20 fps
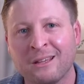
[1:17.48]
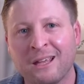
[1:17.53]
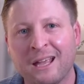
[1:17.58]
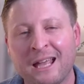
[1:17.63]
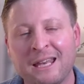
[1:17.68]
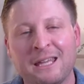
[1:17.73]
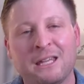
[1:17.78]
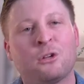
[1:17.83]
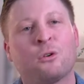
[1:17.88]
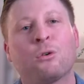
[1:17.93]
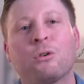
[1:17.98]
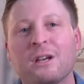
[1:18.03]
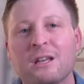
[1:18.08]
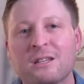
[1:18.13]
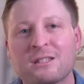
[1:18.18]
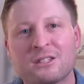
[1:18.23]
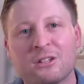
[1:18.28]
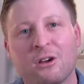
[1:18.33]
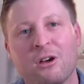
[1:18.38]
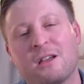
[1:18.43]
And he
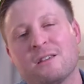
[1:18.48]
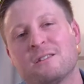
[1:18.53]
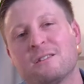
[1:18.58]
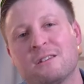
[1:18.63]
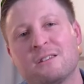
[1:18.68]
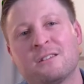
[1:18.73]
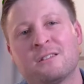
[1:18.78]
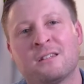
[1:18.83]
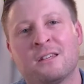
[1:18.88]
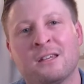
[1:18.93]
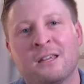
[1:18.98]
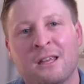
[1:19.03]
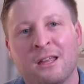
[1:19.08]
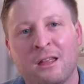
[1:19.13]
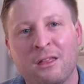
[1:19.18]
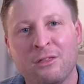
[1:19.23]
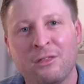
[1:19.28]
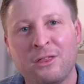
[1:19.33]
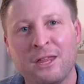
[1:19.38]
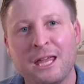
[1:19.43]
criticizes
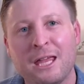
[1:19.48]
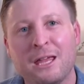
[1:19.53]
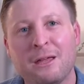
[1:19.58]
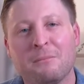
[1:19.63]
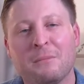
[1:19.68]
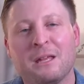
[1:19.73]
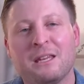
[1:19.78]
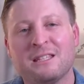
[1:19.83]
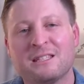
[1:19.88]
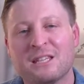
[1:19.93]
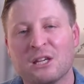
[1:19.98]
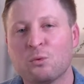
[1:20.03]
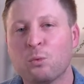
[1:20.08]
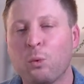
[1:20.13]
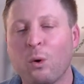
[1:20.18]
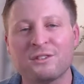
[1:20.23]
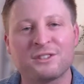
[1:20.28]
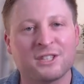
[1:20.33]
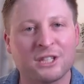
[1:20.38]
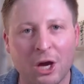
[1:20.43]
them and he says,
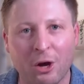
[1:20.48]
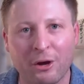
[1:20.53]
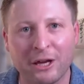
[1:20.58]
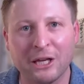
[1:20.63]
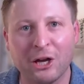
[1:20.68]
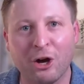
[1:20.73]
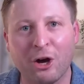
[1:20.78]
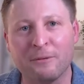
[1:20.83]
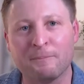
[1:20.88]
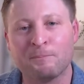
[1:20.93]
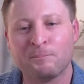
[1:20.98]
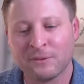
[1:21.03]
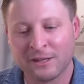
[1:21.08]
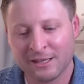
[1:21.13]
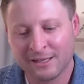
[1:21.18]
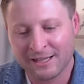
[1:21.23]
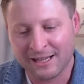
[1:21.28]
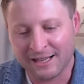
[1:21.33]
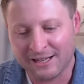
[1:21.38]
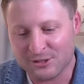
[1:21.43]
What's going on?
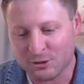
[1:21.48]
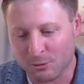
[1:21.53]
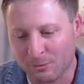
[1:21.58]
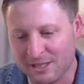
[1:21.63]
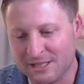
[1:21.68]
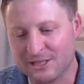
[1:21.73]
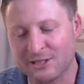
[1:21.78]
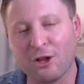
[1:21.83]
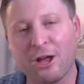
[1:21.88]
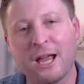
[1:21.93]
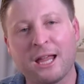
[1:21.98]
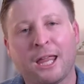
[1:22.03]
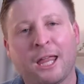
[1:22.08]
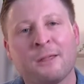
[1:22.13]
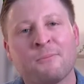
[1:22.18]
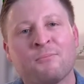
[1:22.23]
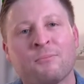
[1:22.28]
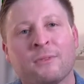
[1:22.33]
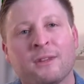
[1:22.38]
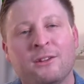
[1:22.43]
And it's almost like,
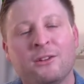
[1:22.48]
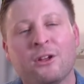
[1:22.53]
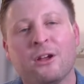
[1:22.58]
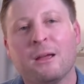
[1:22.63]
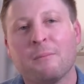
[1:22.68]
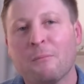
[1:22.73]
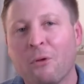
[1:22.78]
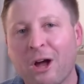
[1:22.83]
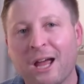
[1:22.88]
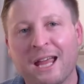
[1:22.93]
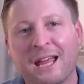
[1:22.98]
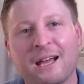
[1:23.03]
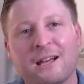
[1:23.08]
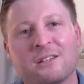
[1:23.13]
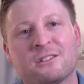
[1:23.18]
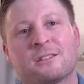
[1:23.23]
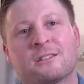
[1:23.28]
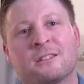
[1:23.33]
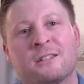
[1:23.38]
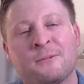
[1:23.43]
you know, in my
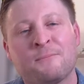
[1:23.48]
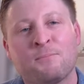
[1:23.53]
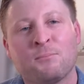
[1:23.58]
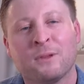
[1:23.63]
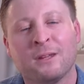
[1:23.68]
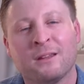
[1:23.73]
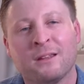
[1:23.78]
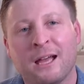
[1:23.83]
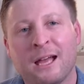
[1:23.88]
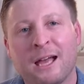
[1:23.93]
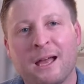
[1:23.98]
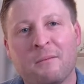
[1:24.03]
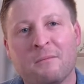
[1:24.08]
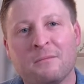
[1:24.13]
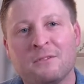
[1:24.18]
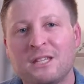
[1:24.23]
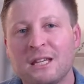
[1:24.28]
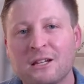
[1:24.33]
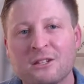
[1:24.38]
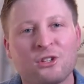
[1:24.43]
house,
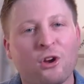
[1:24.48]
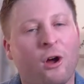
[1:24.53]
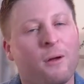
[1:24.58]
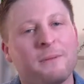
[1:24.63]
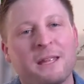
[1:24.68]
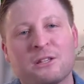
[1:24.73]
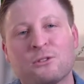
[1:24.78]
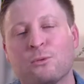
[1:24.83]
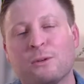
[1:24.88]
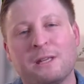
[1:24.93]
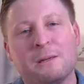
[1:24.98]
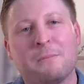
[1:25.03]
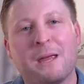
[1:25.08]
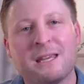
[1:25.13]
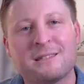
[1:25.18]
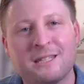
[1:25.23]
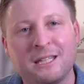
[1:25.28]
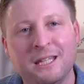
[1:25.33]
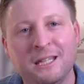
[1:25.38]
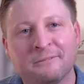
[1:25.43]
um, dinner time gets really
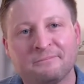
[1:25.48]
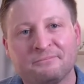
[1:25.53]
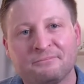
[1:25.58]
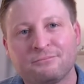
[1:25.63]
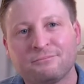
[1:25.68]
messy.